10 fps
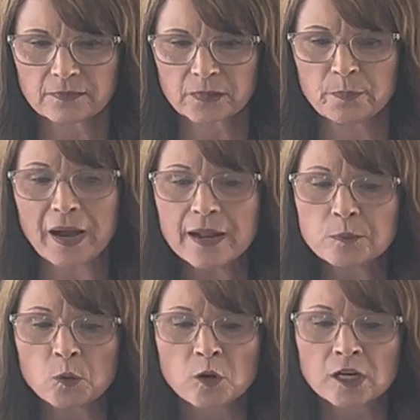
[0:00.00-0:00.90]
The
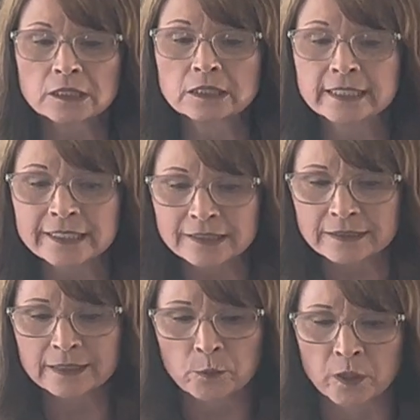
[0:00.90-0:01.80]
Bible
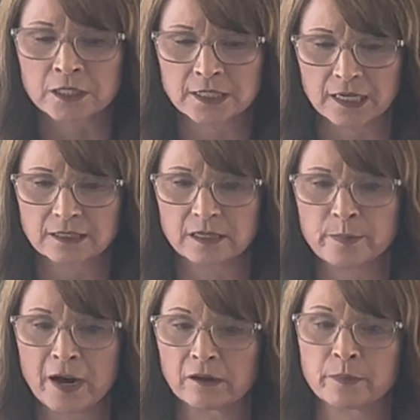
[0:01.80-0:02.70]
clearly warns us
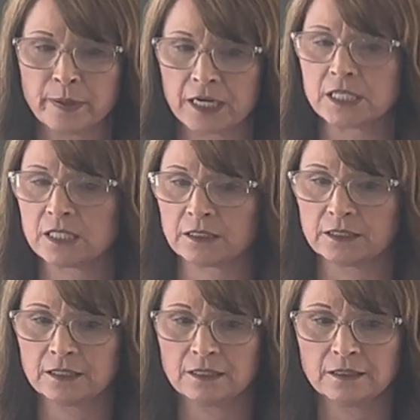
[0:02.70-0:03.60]
about comparison.
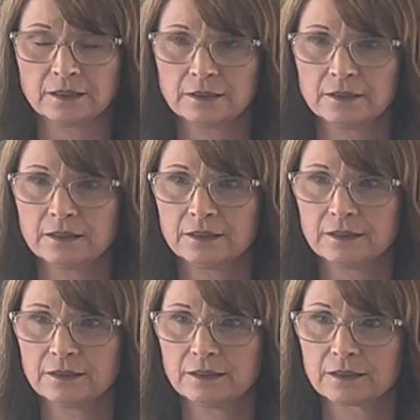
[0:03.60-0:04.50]

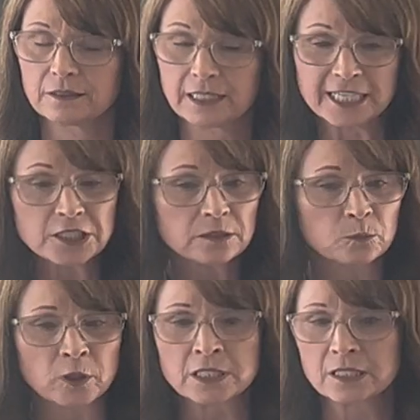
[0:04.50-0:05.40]
Galatians
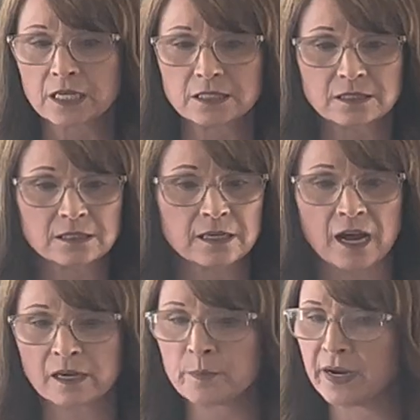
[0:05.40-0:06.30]
warns us to
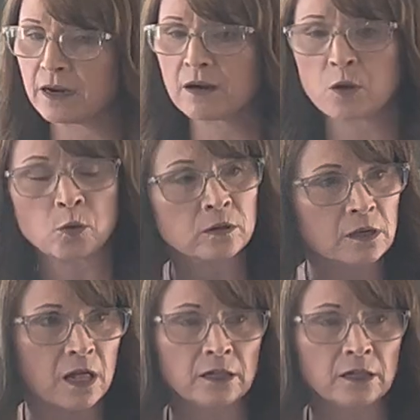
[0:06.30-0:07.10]
not compare our own